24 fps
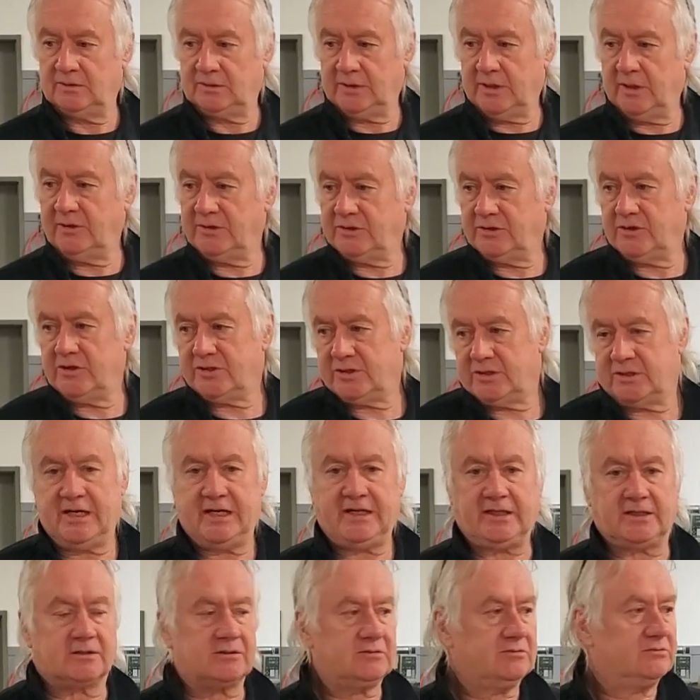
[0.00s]
it's just
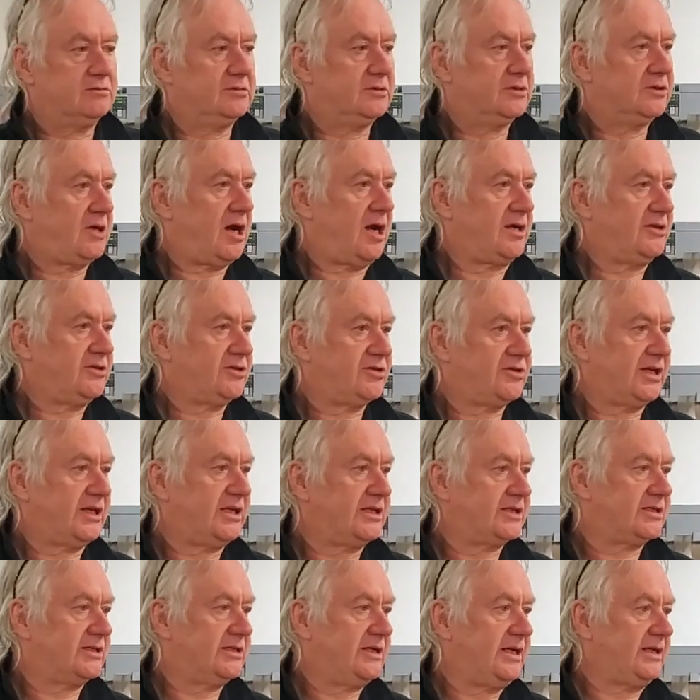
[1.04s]
neat. I just think
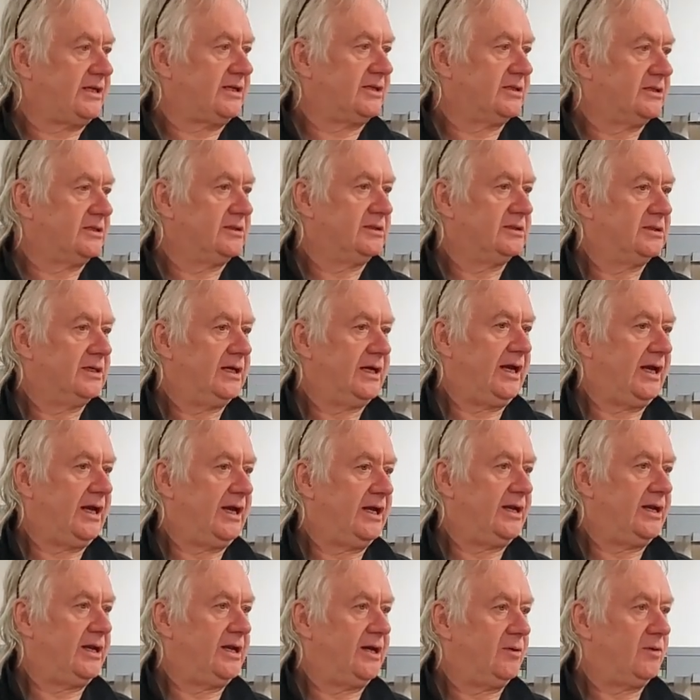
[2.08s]
it's neat.
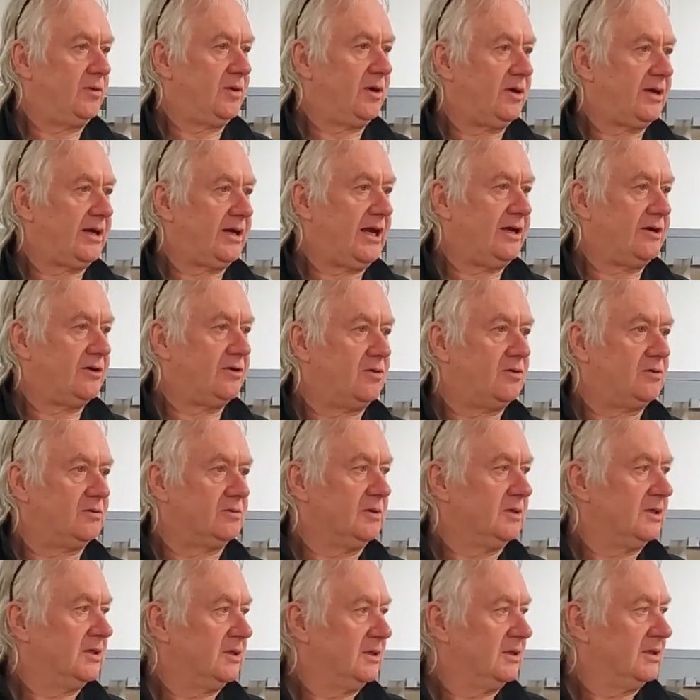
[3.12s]
And we're going to get it all
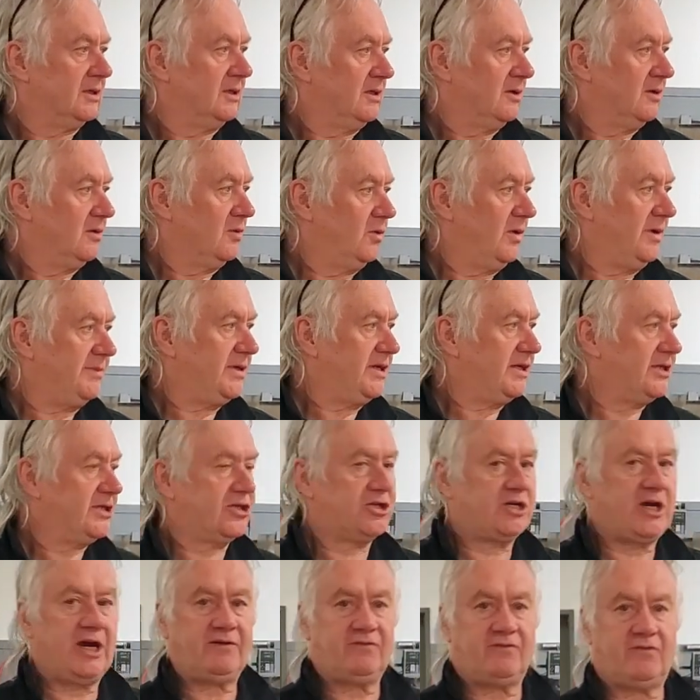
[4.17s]
whipped into
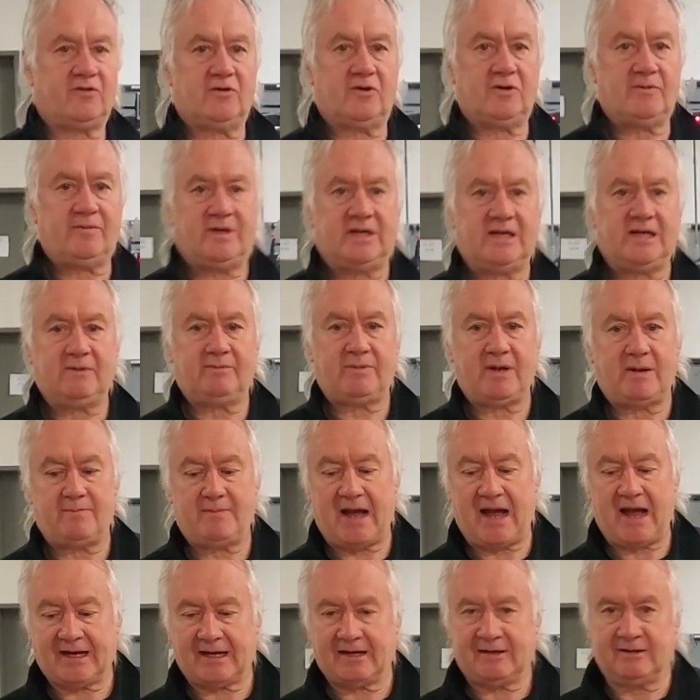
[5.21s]
shape for him, and he'll be
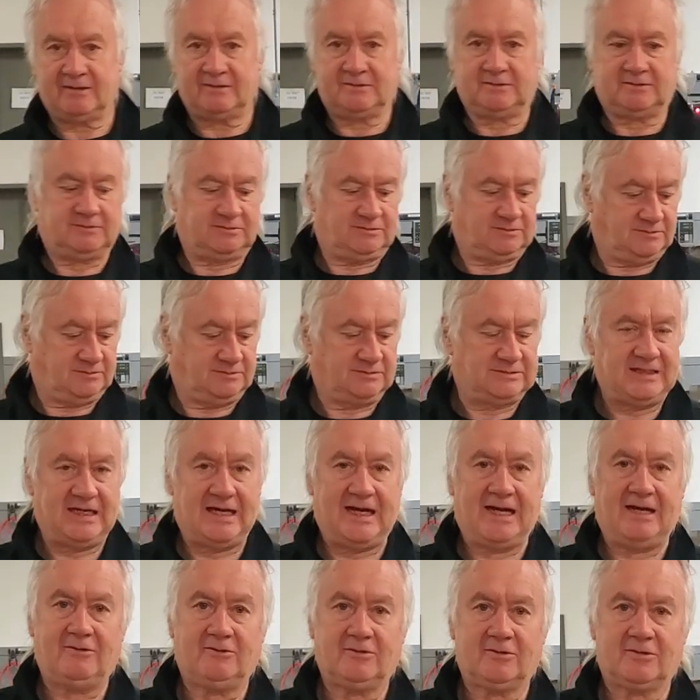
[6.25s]
back
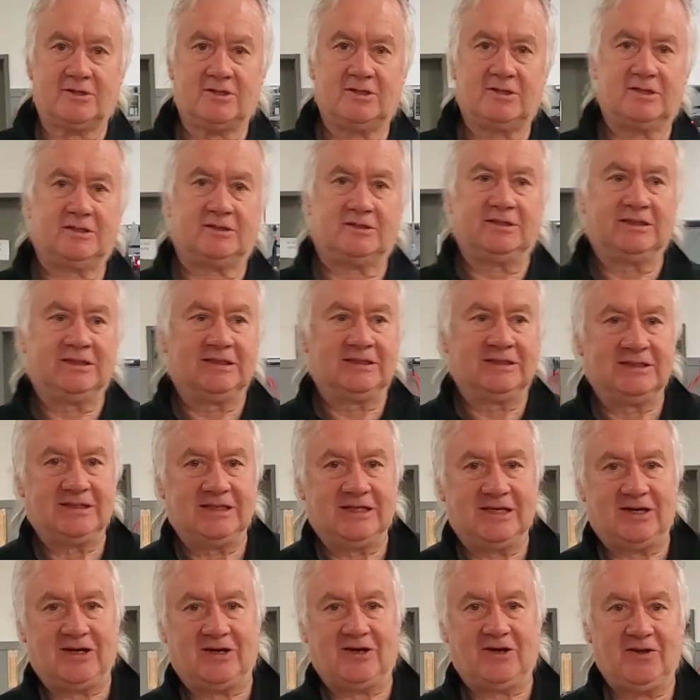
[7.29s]
out
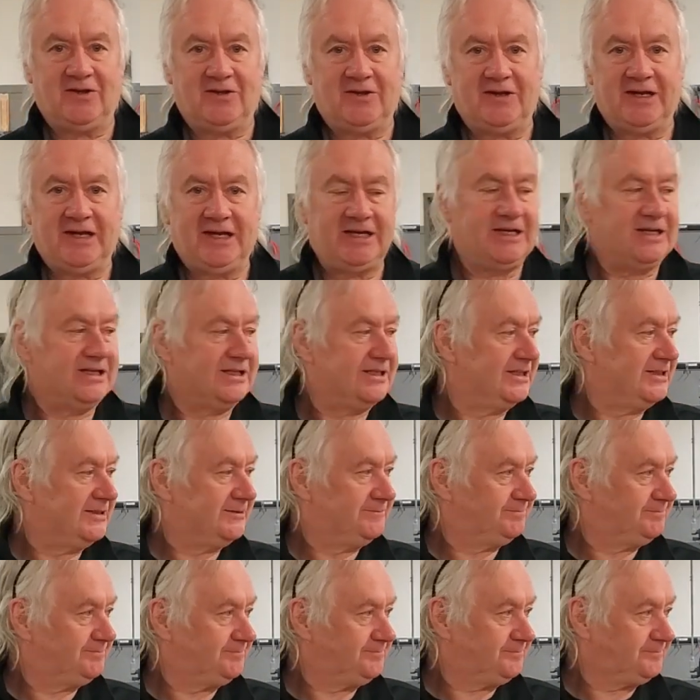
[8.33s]
on the
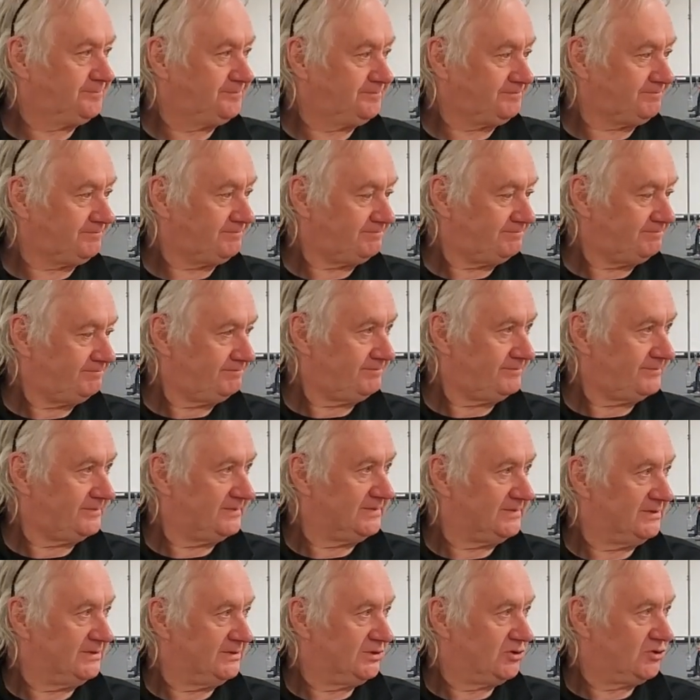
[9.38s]

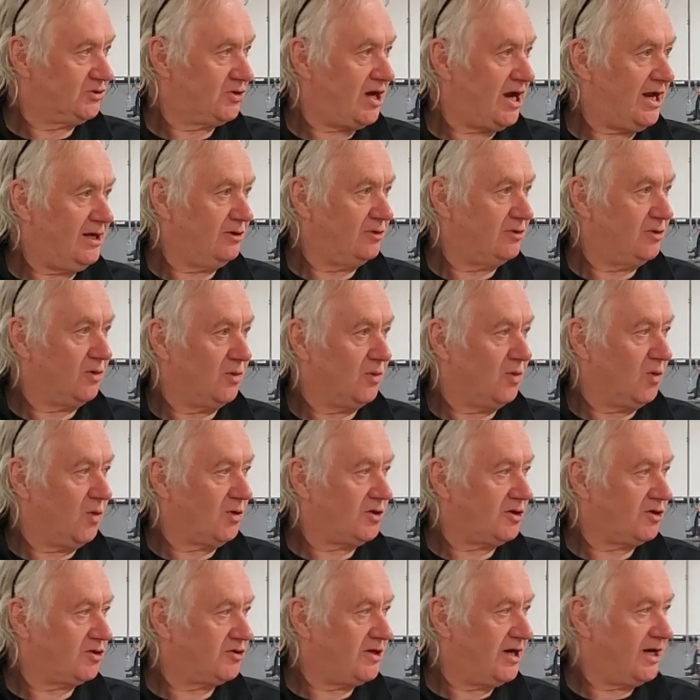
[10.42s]
trail or
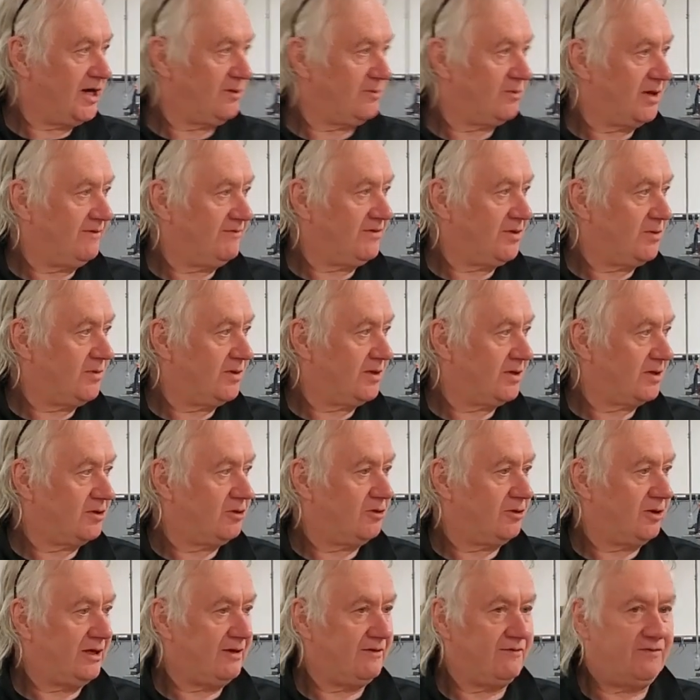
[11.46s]
water trail or whatever you want to
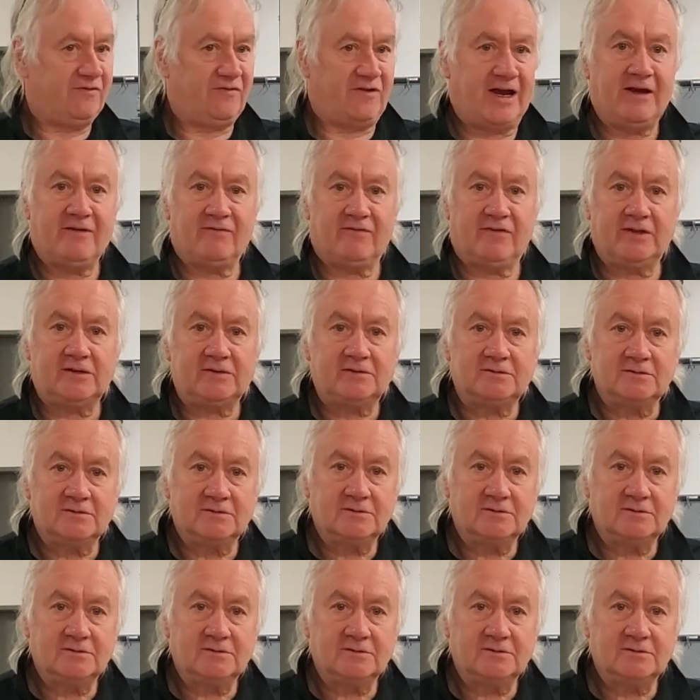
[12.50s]
call it in Fayetteville.